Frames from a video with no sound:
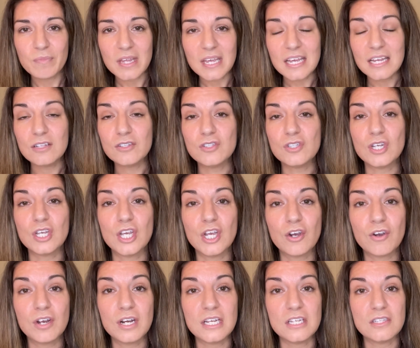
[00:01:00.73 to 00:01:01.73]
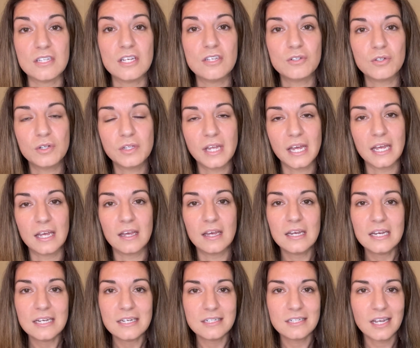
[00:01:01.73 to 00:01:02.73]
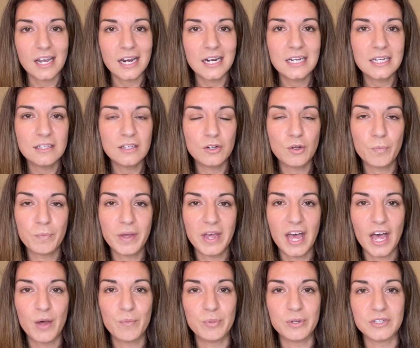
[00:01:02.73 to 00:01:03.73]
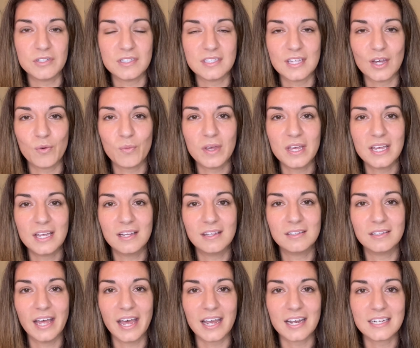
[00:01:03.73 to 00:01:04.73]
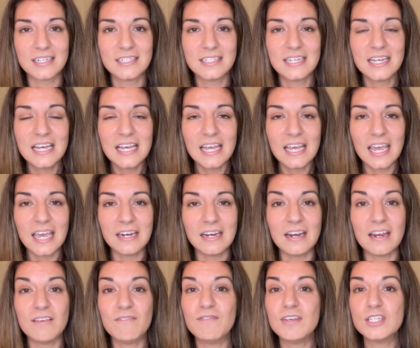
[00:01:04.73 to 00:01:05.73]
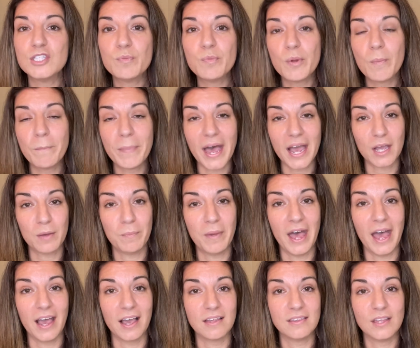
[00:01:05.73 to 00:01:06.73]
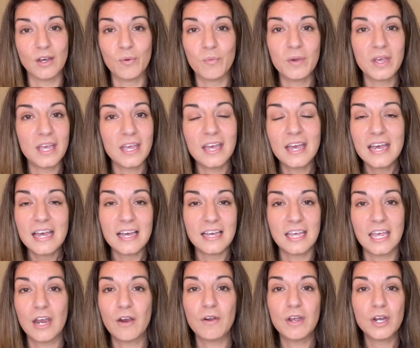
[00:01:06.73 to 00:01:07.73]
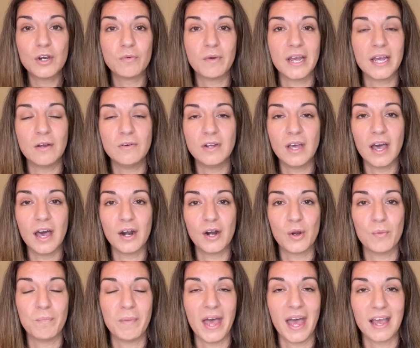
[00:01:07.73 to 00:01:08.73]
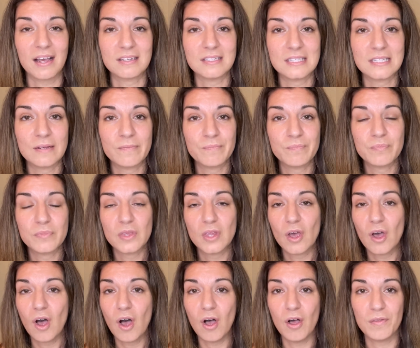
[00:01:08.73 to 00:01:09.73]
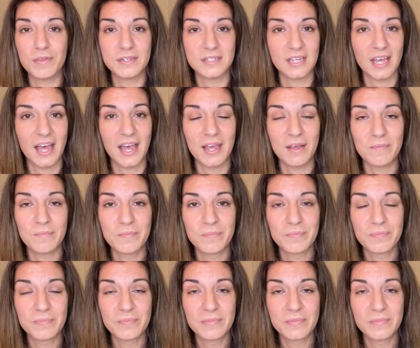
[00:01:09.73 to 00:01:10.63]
insecurities. These are like tiny little pebbles that we collect in an invisible backpack that we carry around on our backs all the time.